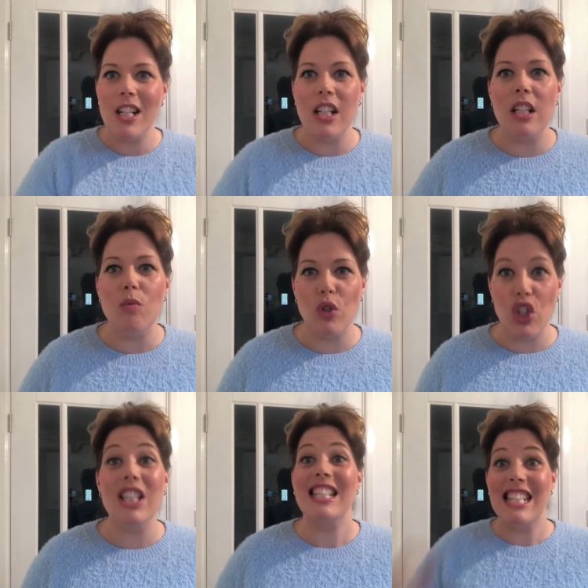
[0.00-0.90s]
I want
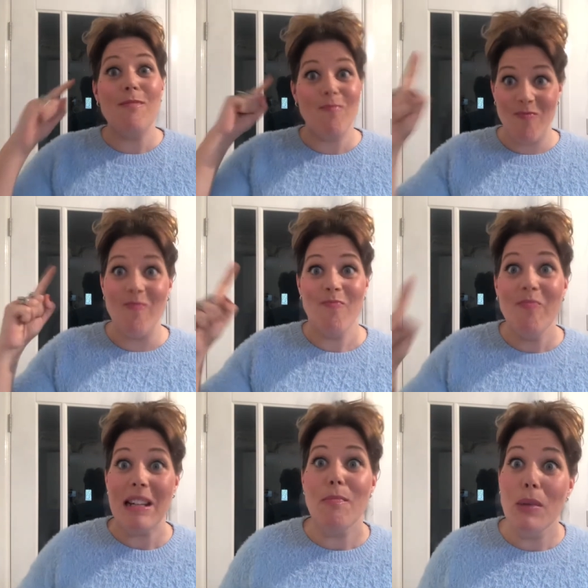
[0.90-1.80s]
to see
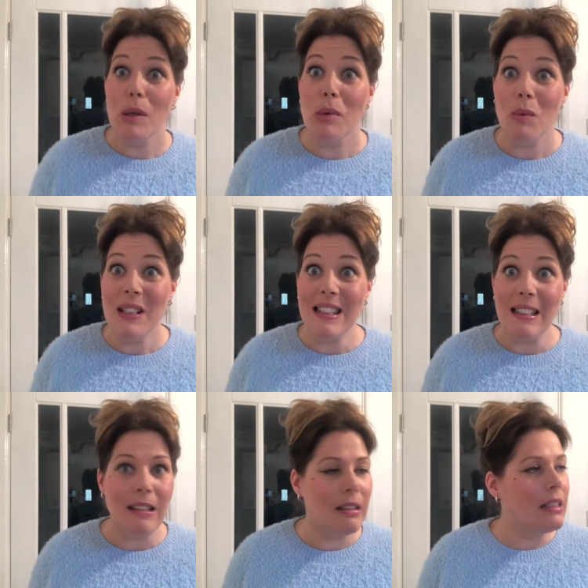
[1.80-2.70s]
meet Barbara
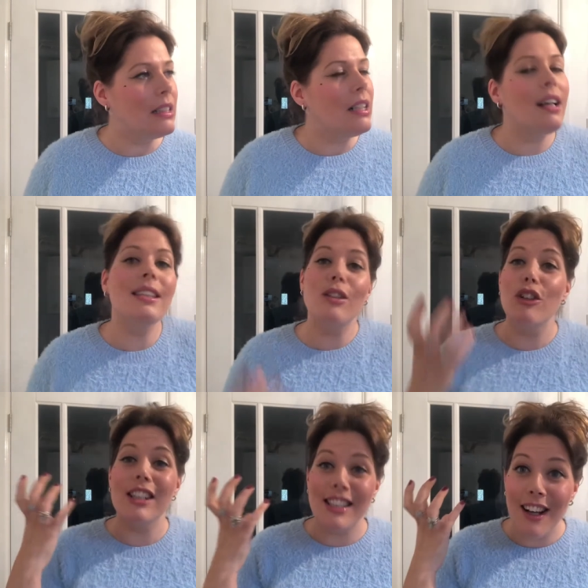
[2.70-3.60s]
Windsor. I still
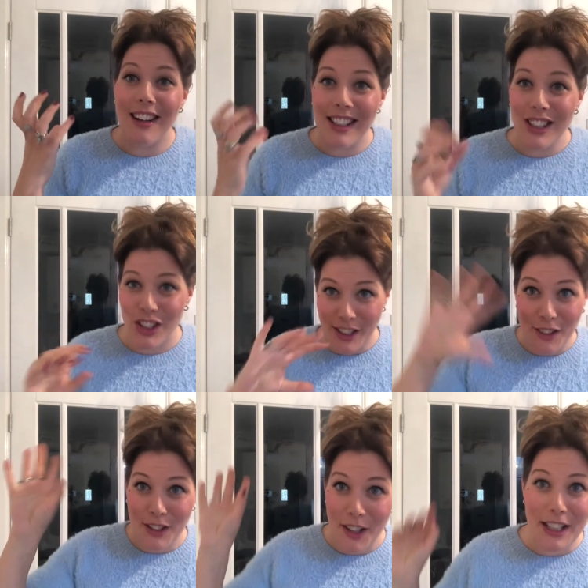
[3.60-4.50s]
got it signed, she still
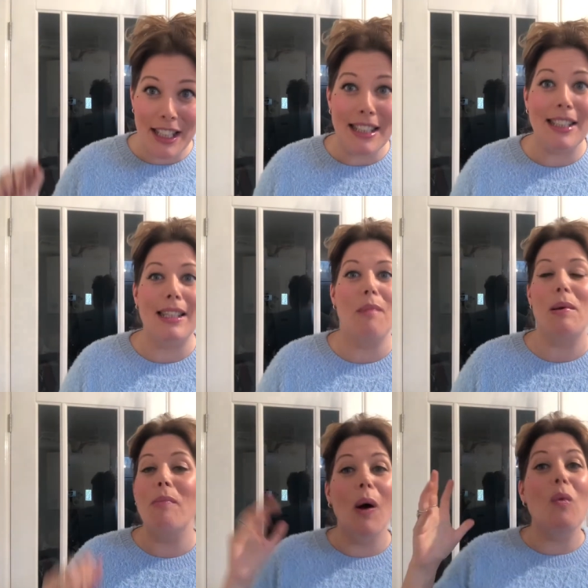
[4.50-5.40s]
signed it to Debbie,
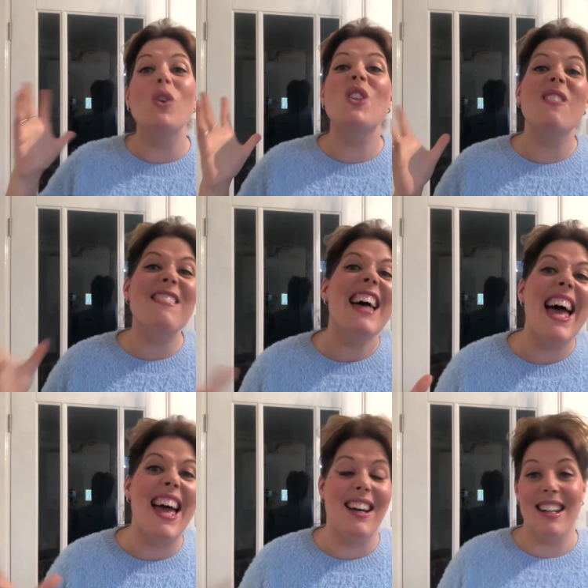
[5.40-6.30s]
but I wasn't there
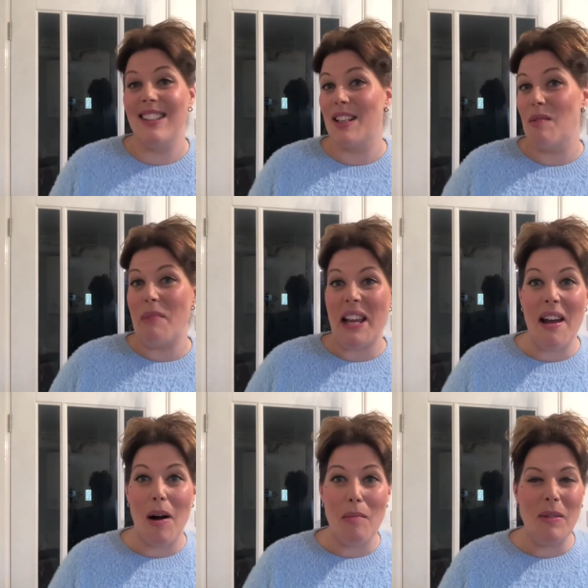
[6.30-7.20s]
and I had to go pick it
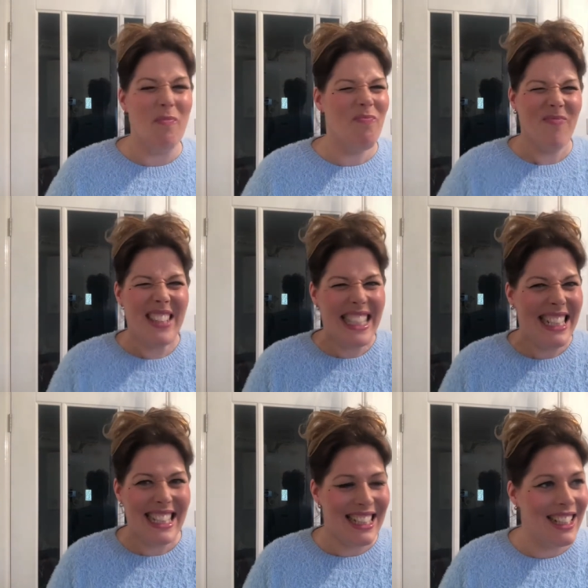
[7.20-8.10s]
up.
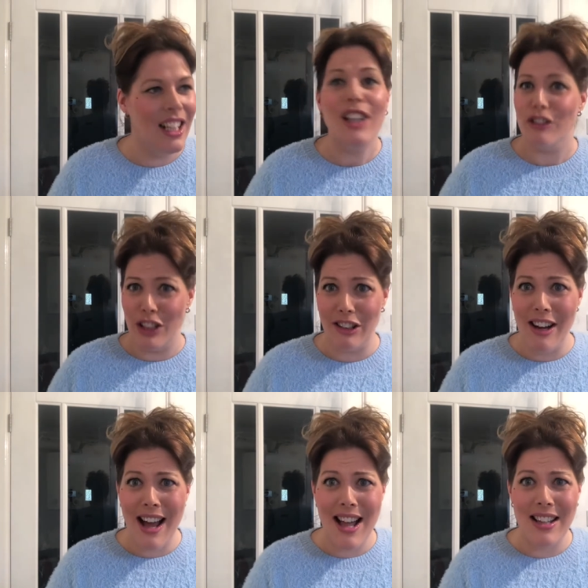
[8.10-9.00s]
Duh!
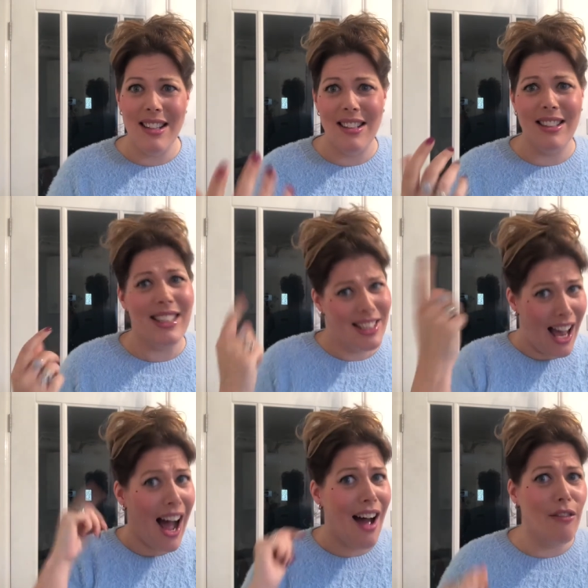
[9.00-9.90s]
Regrets,
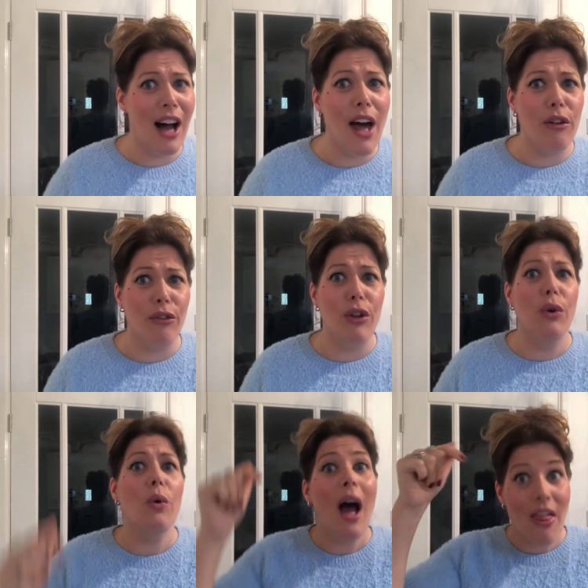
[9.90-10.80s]
I've had a
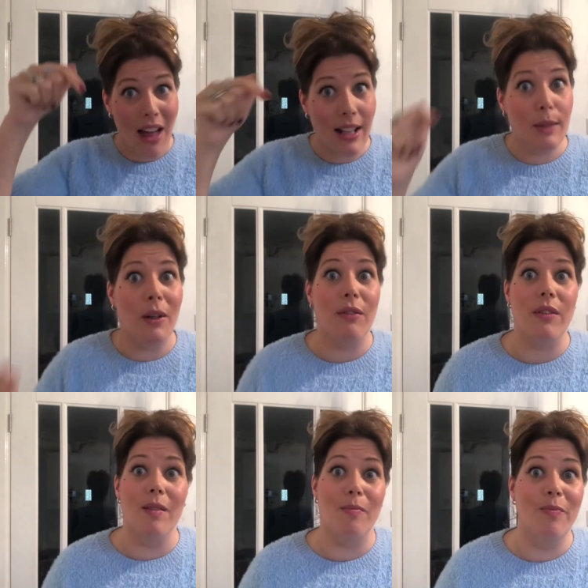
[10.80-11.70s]
few. That's one of
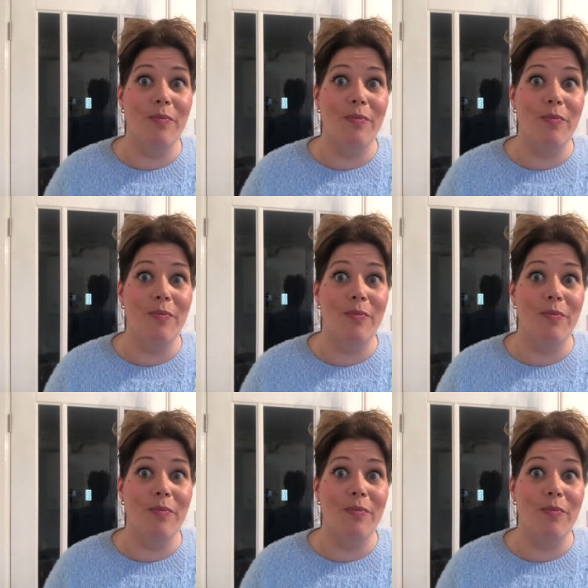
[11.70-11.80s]
them.